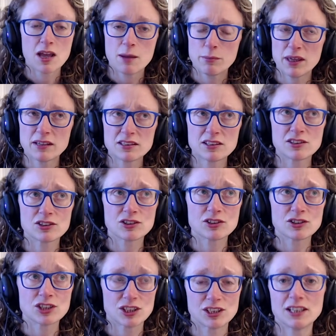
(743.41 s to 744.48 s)
But that's
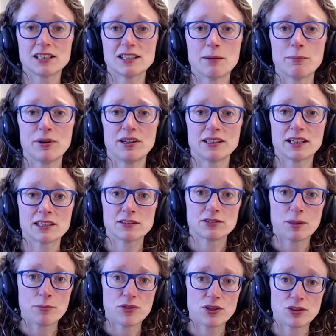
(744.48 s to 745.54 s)
just an example, I guess, of
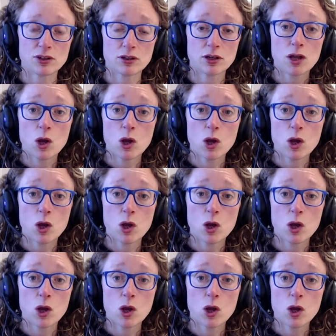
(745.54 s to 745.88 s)
something that